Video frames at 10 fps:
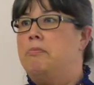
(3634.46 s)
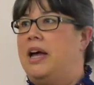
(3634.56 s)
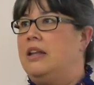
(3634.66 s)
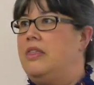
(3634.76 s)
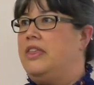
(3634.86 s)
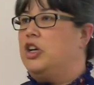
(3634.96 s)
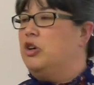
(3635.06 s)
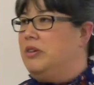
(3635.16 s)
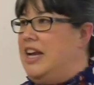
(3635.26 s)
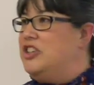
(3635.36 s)
But the
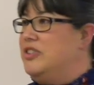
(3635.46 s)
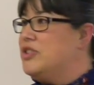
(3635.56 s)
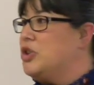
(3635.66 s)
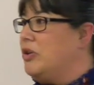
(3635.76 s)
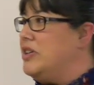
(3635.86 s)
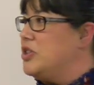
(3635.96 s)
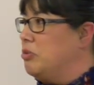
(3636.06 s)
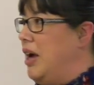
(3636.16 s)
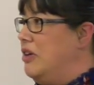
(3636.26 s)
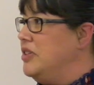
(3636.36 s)
creation stories
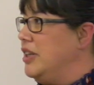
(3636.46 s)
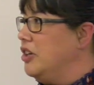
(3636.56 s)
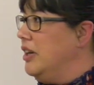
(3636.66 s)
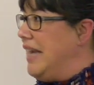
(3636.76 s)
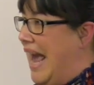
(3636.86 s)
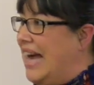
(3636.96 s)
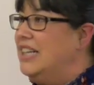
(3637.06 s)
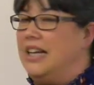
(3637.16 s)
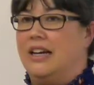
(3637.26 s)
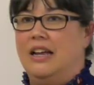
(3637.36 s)
surrounding the
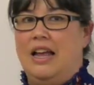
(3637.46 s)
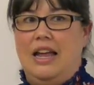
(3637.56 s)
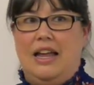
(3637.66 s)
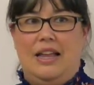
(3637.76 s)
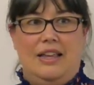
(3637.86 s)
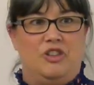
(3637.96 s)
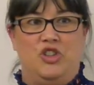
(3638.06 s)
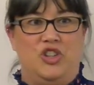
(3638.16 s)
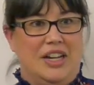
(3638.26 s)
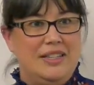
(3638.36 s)
Canada is
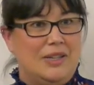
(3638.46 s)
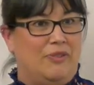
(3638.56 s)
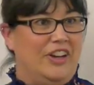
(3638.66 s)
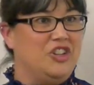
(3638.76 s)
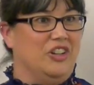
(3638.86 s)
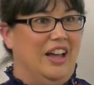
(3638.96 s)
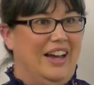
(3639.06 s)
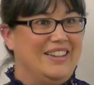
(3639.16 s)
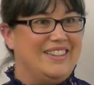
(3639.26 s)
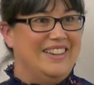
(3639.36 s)
just as
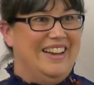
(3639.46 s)
fictionalized.